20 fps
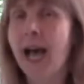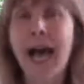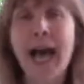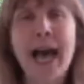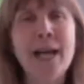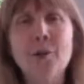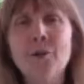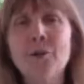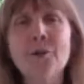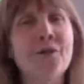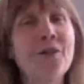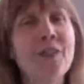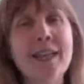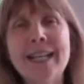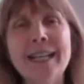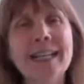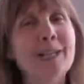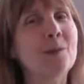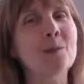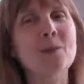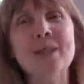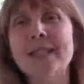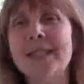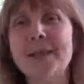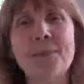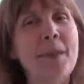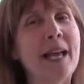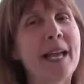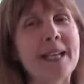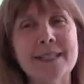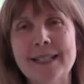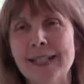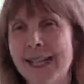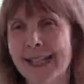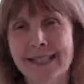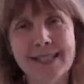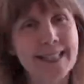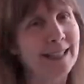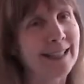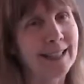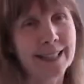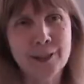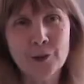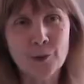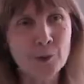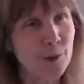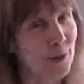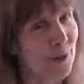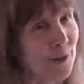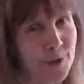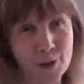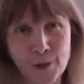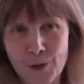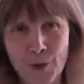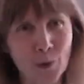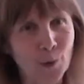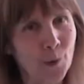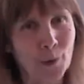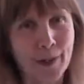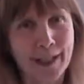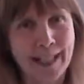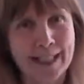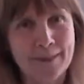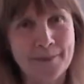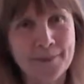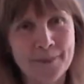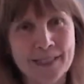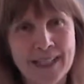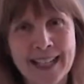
I don't think it was meant as a literal story